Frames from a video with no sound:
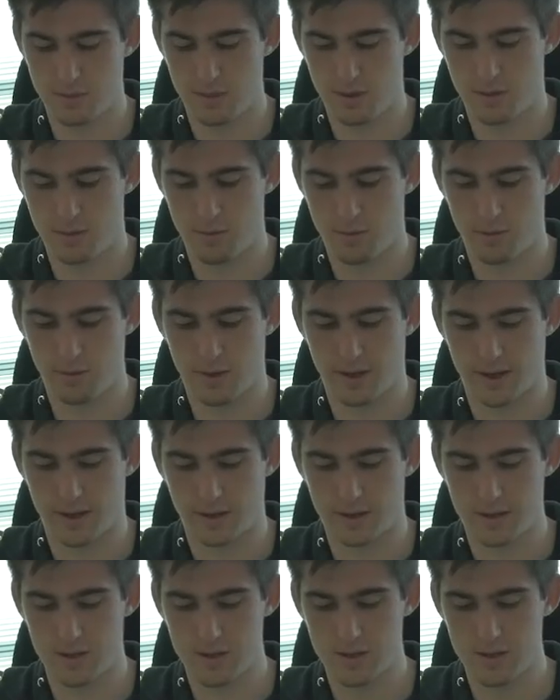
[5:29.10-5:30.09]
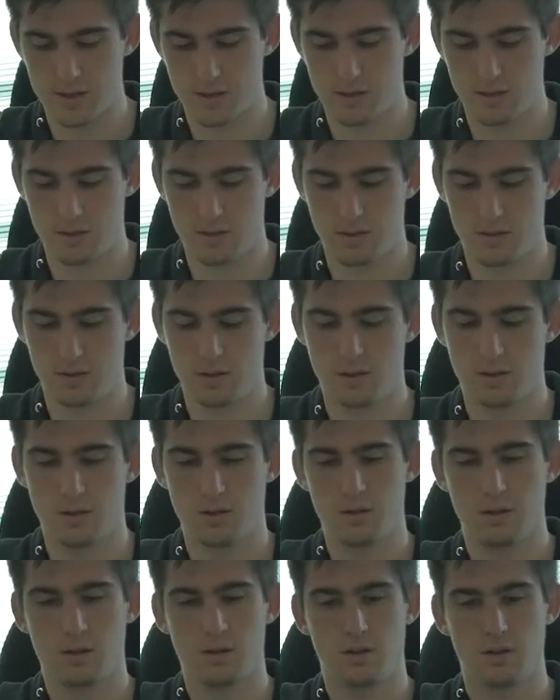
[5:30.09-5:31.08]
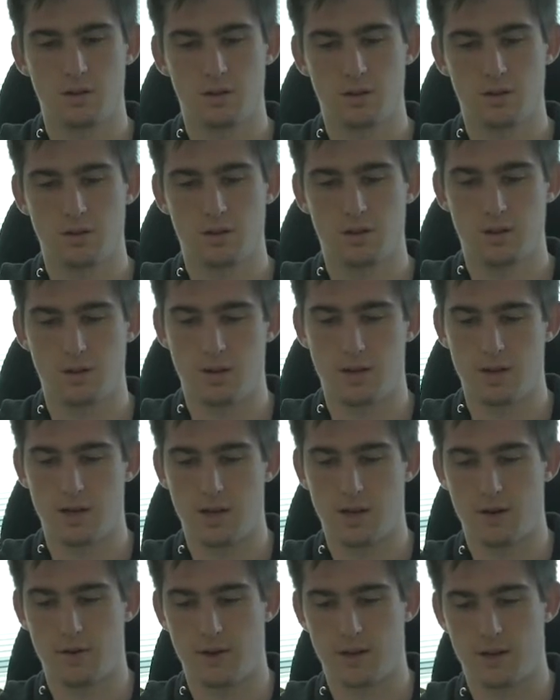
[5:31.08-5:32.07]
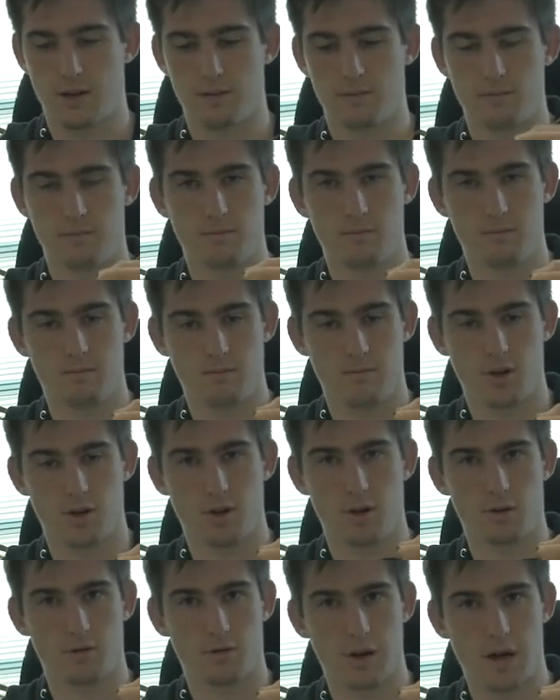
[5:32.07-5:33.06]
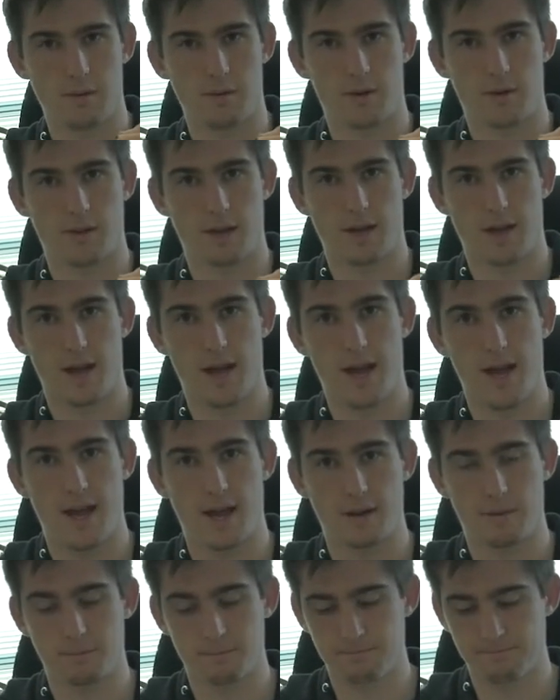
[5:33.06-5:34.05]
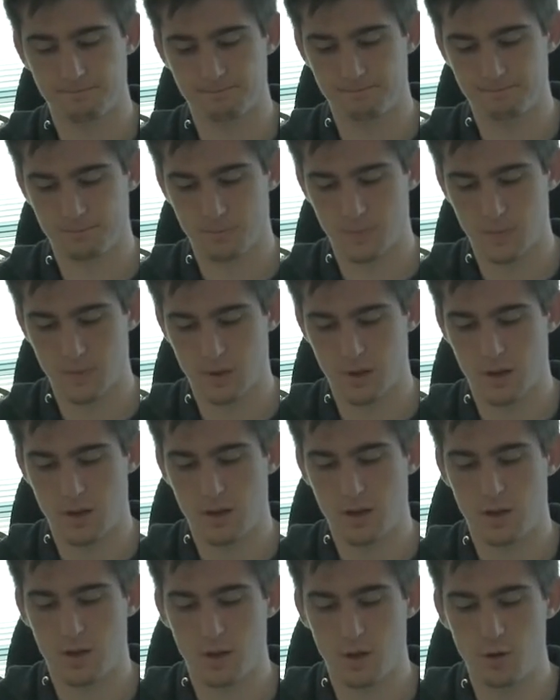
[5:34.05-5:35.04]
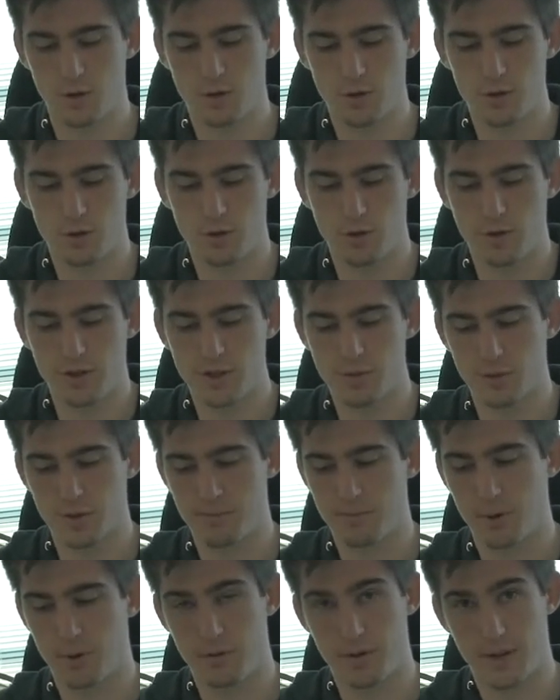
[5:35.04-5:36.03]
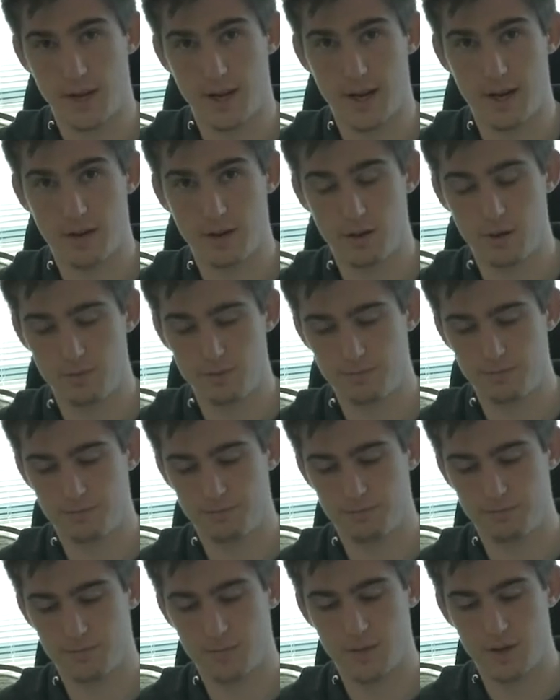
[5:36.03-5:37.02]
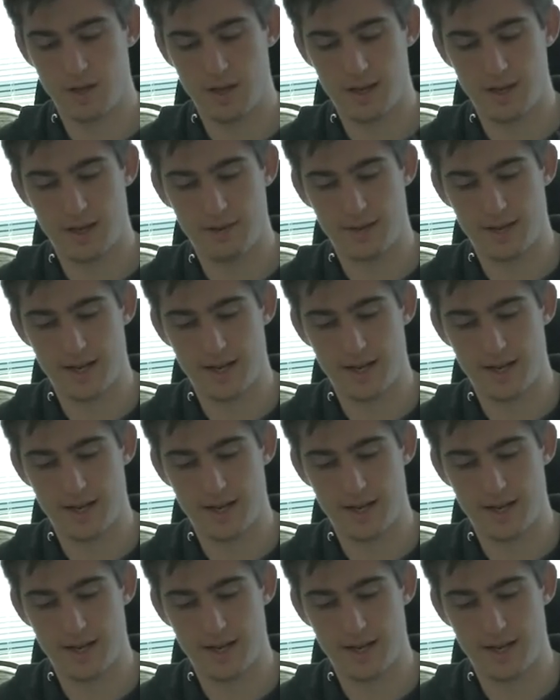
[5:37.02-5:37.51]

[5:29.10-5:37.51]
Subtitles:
it through like this. And now I can, grab it and let it hang. You should do this with both the anode and the